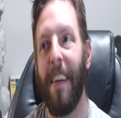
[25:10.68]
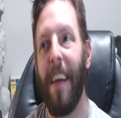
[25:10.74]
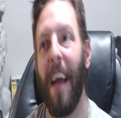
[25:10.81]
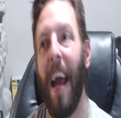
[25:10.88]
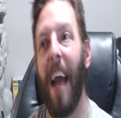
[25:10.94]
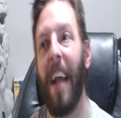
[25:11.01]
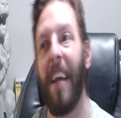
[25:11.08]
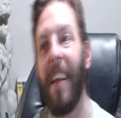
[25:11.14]

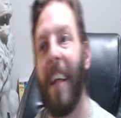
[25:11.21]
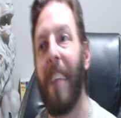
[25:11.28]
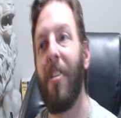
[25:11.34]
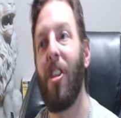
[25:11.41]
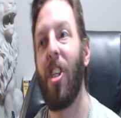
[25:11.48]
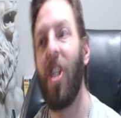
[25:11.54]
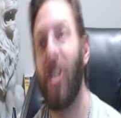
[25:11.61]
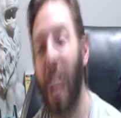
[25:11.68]
And unless
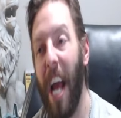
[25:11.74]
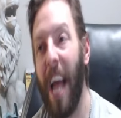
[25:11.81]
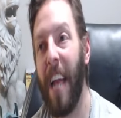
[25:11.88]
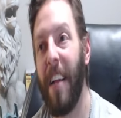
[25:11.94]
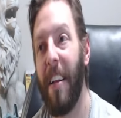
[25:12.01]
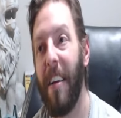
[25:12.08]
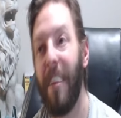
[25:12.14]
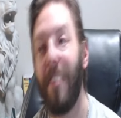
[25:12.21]

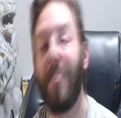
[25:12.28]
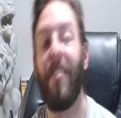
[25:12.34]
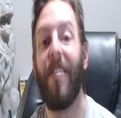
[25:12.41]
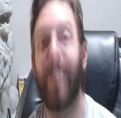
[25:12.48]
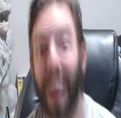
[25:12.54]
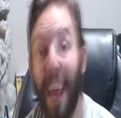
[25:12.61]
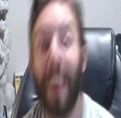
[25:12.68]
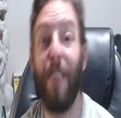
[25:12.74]
Shen
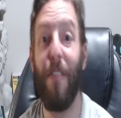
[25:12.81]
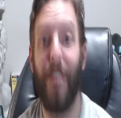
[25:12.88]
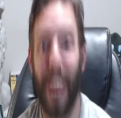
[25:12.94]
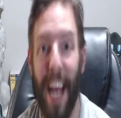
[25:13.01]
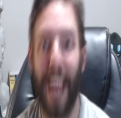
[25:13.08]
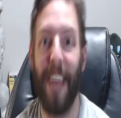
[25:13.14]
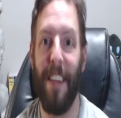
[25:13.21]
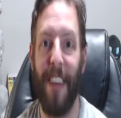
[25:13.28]
saves
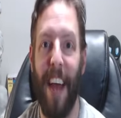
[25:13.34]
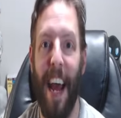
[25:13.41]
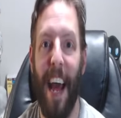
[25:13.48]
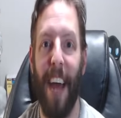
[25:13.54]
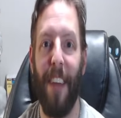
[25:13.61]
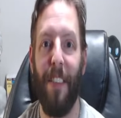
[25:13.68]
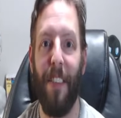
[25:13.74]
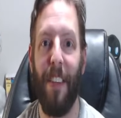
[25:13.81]
Yan's
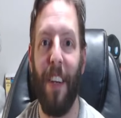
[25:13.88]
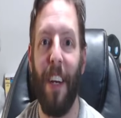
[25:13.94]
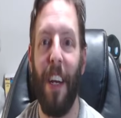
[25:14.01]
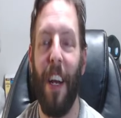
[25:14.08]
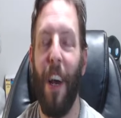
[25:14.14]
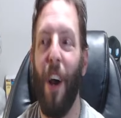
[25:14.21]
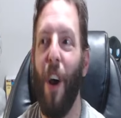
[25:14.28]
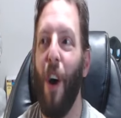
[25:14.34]
ass,
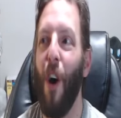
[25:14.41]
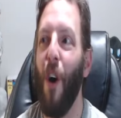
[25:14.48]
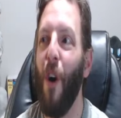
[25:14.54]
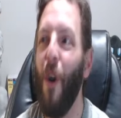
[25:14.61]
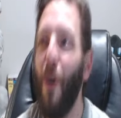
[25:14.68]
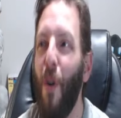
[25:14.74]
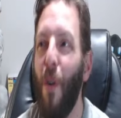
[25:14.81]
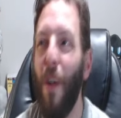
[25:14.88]

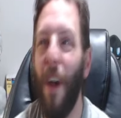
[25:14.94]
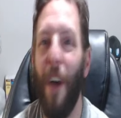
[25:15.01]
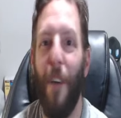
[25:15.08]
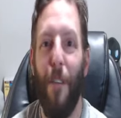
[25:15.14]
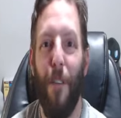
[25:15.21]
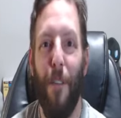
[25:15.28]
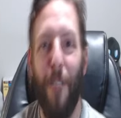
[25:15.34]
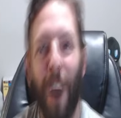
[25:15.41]
who the
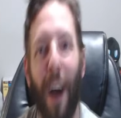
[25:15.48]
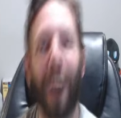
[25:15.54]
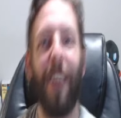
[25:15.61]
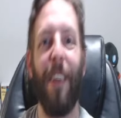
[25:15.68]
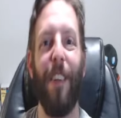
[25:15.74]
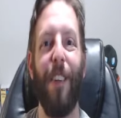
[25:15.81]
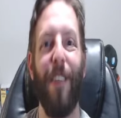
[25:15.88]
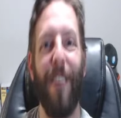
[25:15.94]
fuck
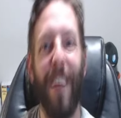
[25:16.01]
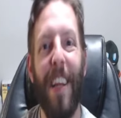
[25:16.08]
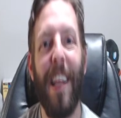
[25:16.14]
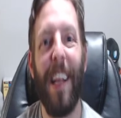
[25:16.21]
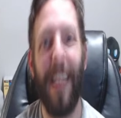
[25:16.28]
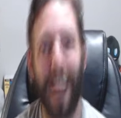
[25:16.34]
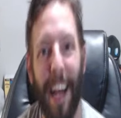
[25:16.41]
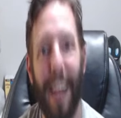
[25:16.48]
does he
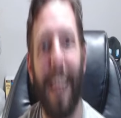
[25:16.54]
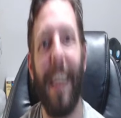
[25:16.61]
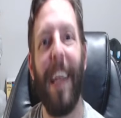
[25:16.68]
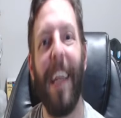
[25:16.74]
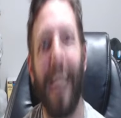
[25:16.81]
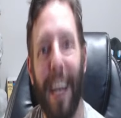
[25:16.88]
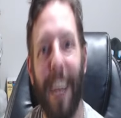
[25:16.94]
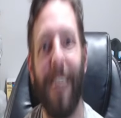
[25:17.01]
think
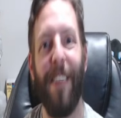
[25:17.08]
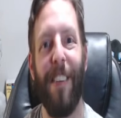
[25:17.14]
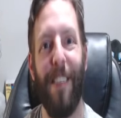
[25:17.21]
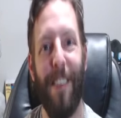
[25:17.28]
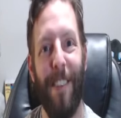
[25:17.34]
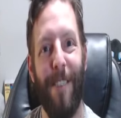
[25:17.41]
he is?